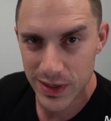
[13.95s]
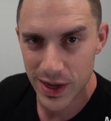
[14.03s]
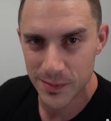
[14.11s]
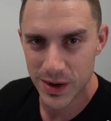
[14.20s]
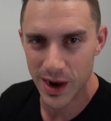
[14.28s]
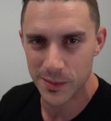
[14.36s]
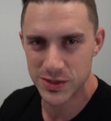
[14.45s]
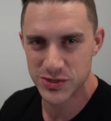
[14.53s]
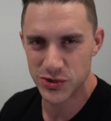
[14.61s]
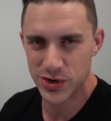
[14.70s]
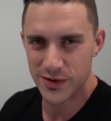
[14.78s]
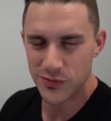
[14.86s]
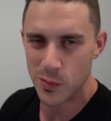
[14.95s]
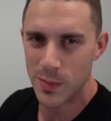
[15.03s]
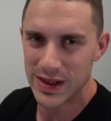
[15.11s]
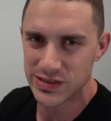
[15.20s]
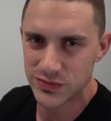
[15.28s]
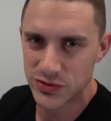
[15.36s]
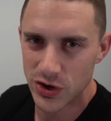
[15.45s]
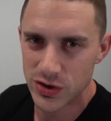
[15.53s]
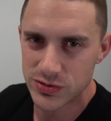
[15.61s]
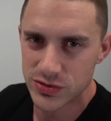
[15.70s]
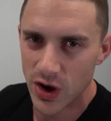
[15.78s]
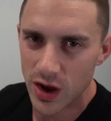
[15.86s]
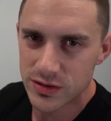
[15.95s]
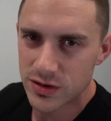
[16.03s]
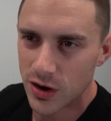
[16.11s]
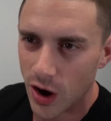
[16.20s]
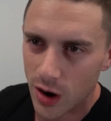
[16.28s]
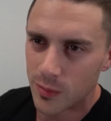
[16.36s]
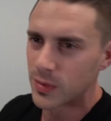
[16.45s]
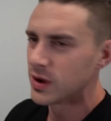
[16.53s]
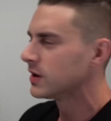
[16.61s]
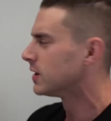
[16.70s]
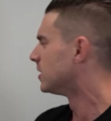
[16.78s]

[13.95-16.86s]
and I'm coming to you from MassiveJoes.com.